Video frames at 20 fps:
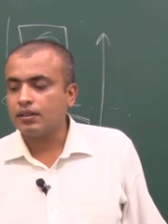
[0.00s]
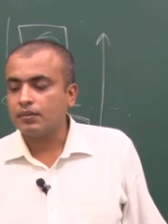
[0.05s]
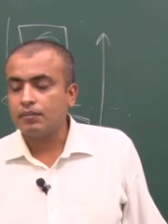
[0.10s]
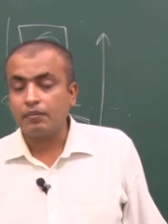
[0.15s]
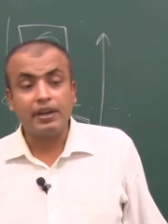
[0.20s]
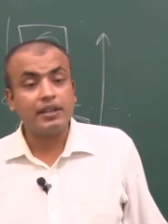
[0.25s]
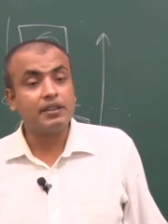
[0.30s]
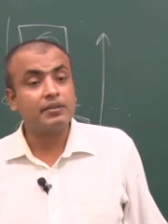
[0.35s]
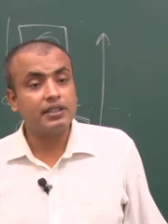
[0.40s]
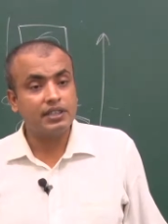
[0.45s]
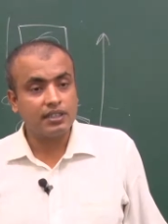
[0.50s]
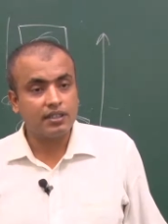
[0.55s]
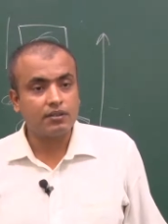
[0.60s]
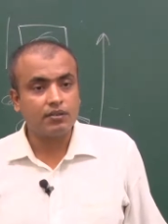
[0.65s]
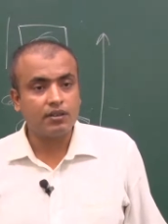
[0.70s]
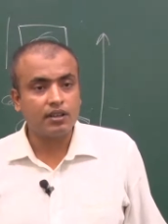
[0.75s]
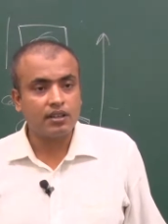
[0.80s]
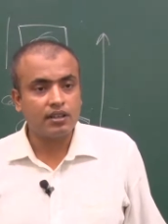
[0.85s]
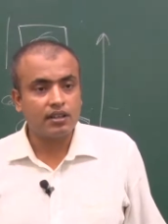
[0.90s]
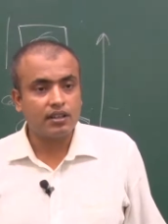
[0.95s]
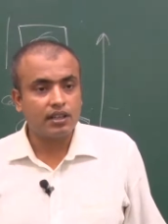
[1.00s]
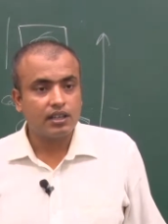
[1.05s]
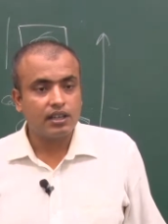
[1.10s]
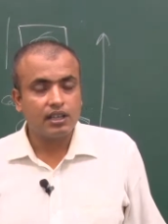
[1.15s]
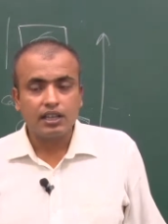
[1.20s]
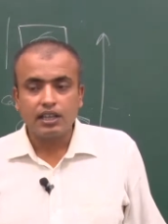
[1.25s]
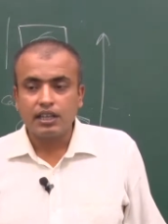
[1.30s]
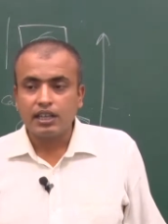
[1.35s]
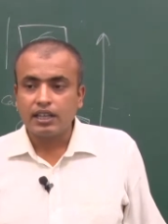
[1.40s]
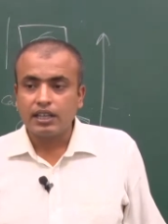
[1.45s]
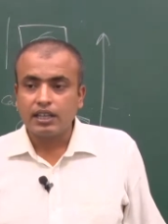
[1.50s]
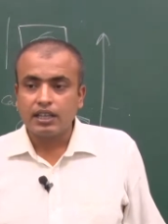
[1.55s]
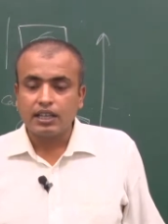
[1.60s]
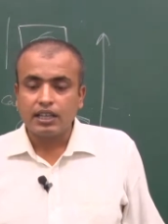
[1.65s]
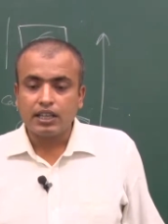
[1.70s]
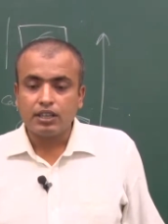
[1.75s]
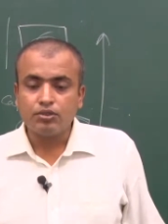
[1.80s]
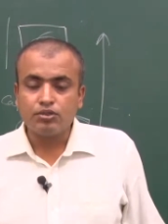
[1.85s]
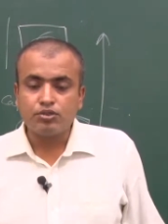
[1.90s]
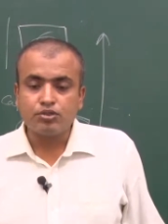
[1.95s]
mathematical work,
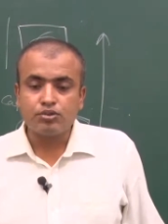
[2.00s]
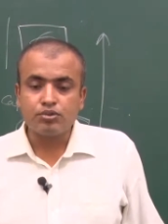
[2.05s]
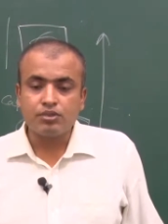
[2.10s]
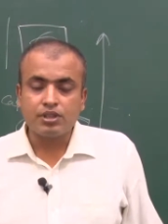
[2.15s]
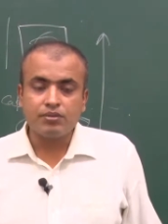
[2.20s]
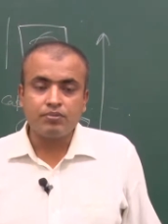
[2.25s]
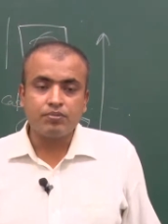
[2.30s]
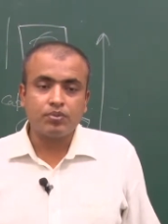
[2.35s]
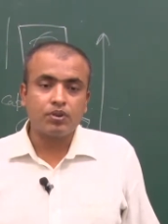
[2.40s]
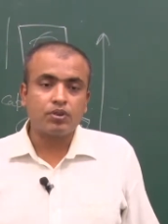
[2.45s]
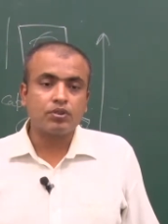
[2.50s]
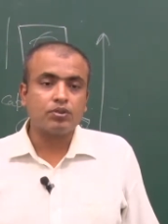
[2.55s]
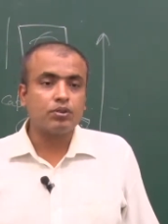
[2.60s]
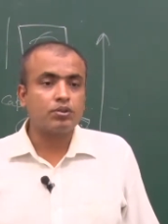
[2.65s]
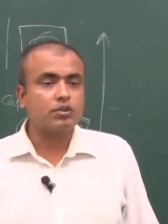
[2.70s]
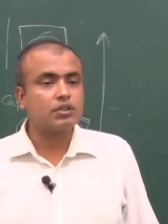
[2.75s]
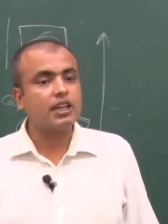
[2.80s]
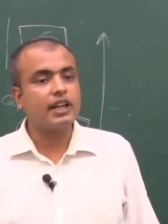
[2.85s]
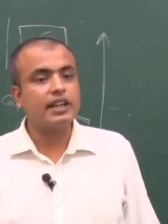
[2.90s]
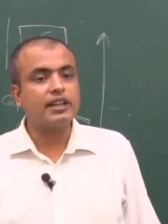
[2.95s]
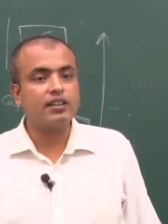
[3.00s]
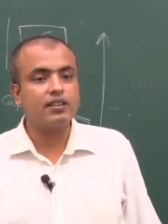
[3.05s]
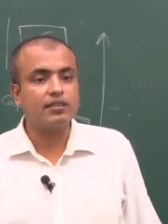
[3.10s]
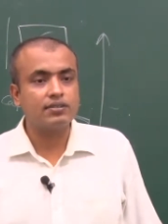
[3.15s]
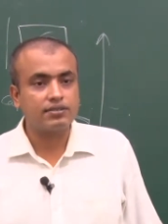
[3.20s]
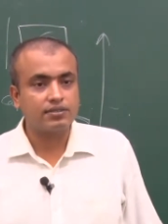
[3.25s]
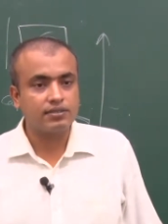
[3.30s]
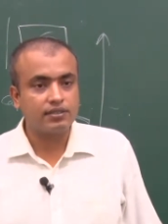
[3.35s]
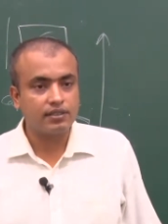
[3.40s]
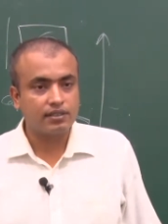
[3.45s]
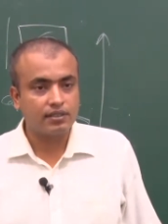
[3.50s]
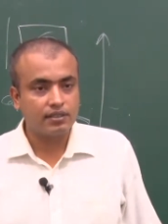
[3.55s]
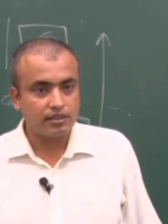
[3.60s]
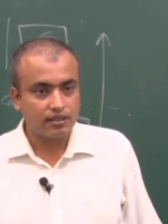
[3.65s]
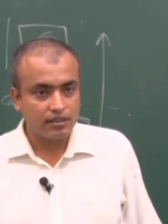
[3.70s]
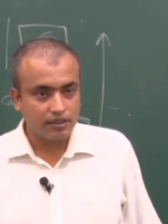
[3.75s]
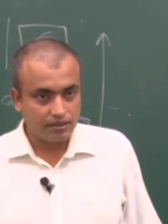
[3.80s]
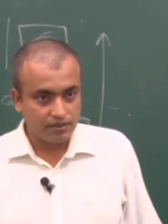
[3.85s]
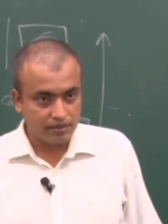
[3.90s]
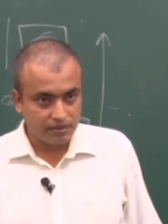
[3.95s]
you should import those kind of
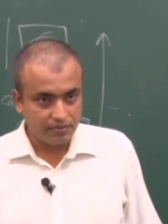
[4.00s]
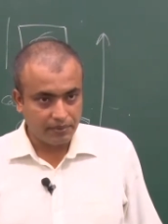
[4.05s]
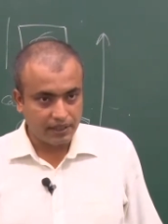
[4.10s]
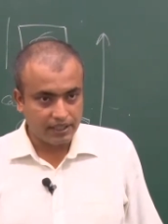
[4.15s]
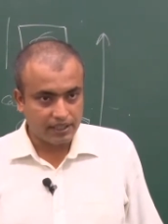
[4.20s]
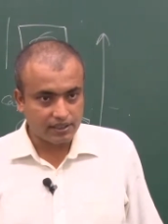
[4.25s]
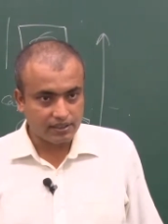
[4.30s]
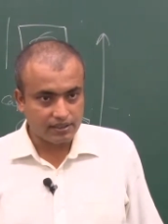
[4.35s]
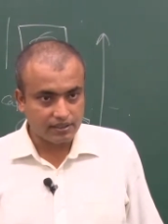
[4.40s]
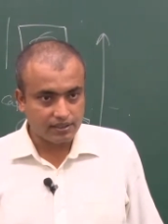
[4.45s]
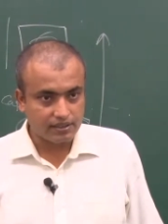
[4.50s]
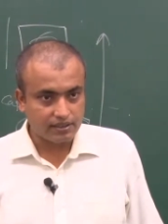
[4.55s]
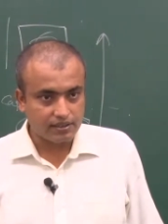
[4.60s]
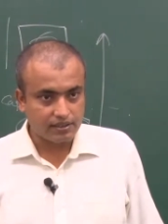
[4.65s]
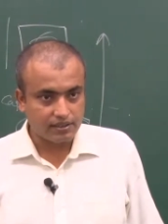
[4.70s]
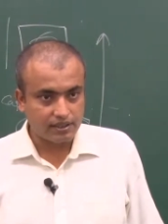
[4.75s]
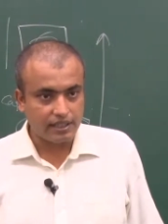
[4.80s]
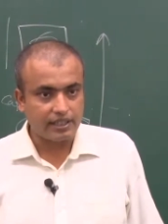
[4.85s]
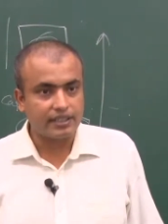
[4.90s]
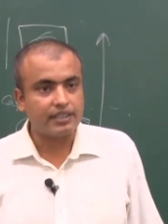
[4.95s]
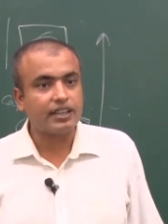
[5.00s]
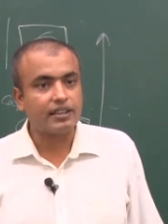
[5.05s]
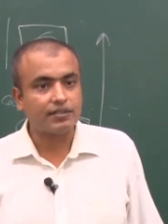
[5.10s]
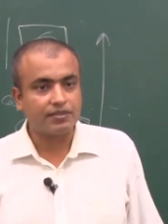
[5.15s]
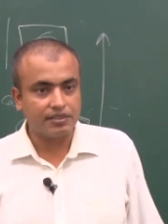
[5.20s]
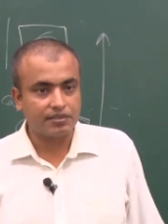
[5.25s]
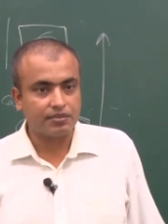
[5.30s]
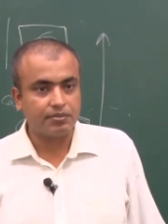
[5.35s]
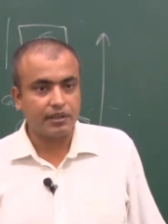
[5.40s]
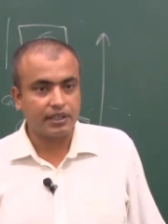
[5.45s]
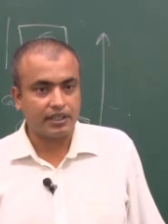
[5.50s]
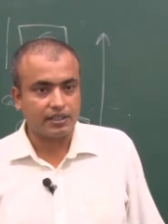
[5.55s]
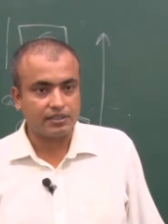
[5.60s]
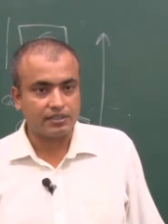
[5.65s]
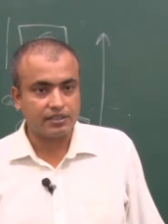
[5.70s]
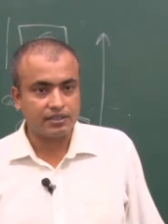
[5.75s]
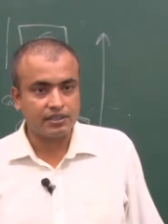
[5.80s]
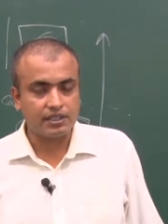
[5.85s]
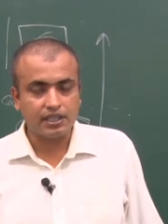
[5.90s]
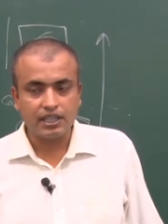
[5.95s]
user packages and graphics
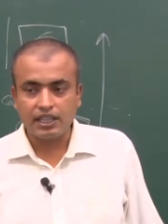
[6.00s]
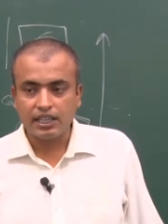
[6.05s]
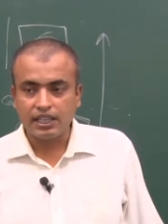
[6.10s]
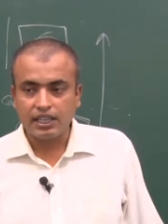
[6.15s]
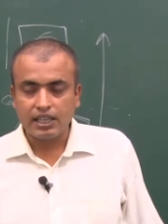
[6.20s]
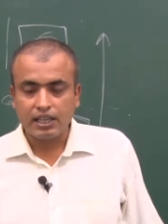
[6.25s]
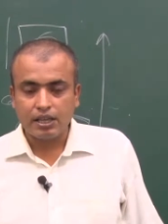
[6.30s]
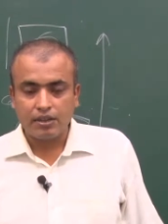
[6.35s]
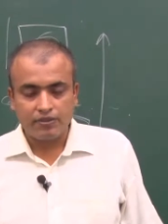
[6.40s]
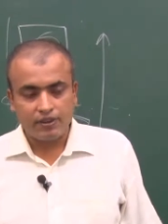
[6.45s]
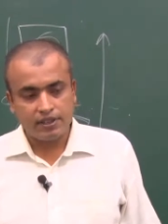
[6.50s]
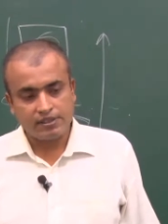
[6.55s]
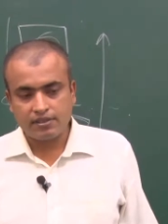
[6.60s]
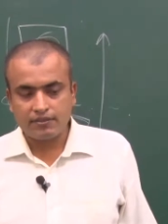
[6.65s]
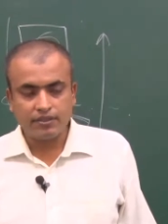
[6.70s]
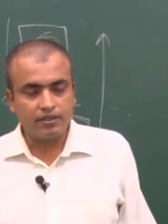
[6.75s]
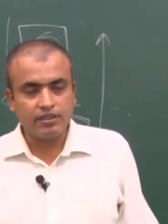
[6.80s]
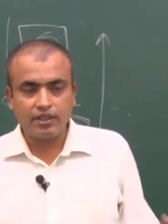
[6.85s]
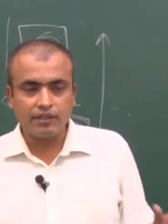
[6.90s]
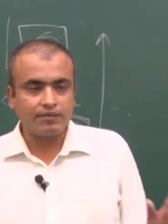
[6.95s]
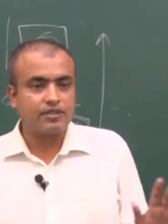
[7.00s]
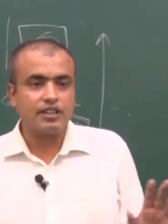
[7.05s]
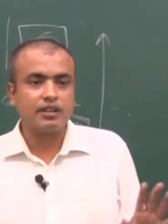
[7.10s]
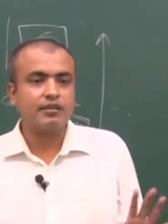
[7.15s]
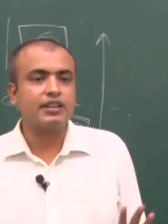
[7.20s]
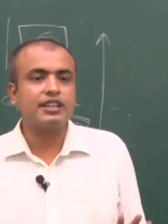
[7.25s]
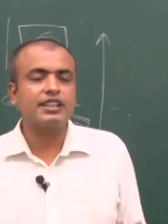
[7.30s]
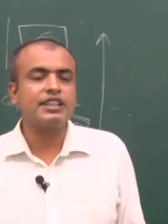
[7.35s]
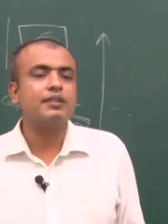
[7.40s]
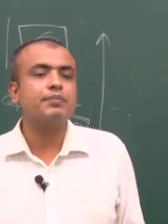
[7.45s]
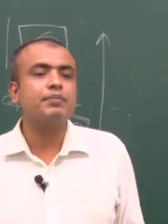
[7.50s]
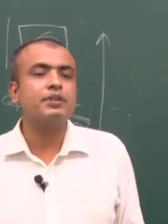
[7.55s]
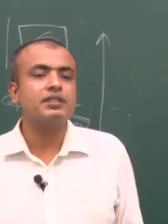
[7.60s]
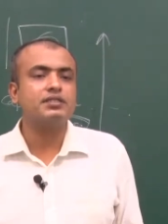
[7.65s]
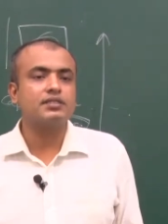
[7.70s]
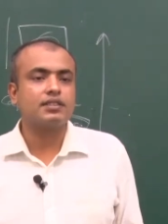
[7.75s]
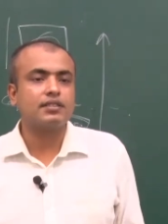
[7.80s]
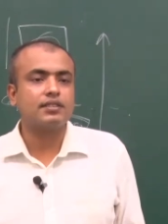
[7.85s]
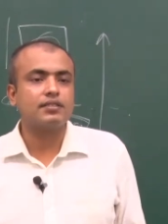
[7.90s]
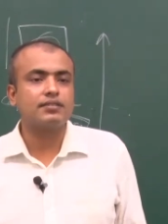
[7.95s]
packages. First of all, you have to have a clear
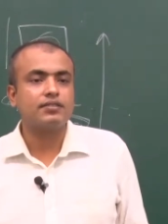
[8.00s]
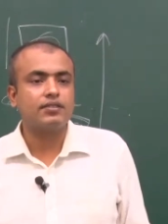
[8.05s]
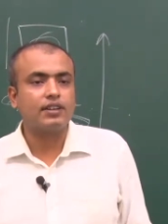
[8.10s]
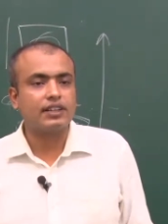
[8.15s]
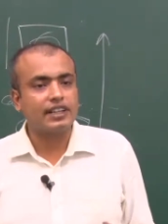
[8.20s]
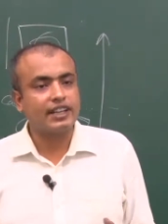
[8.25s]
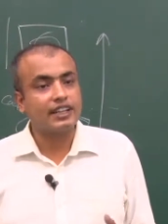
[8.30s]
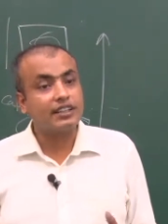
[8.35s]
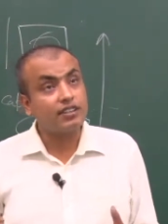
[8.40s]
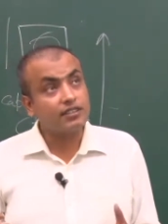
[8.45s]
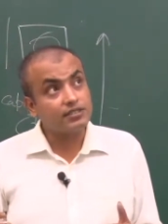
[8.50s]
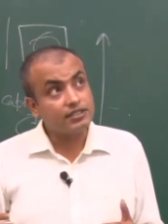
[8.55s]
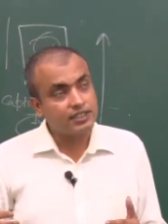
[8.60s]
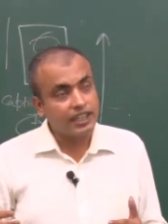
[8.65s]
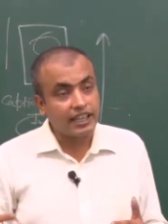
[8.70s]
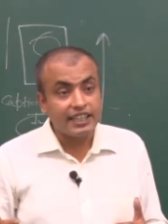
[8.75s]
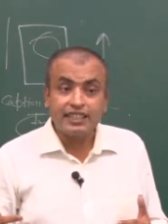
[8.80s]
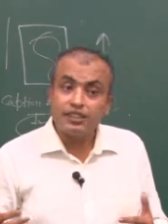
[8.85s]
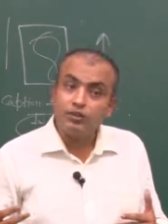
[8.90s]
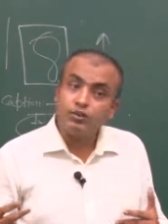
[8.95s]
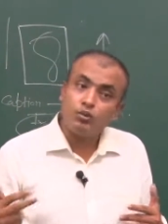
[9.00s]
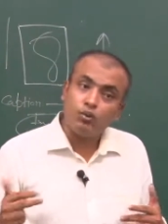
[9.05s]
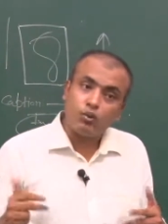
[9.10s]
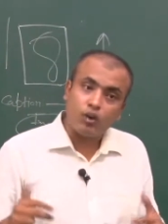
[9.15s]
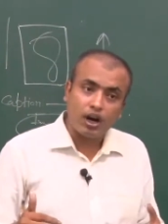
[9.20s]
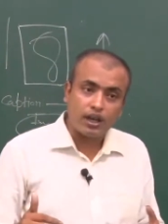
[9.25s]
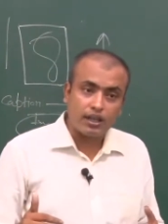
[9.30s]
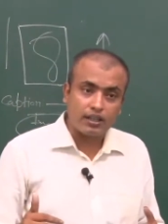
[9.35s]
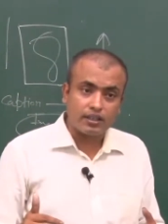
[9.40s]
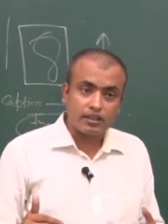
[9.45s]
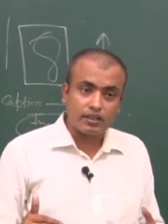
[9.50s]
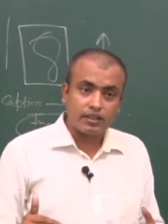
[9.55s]
picture of what kind of style you want.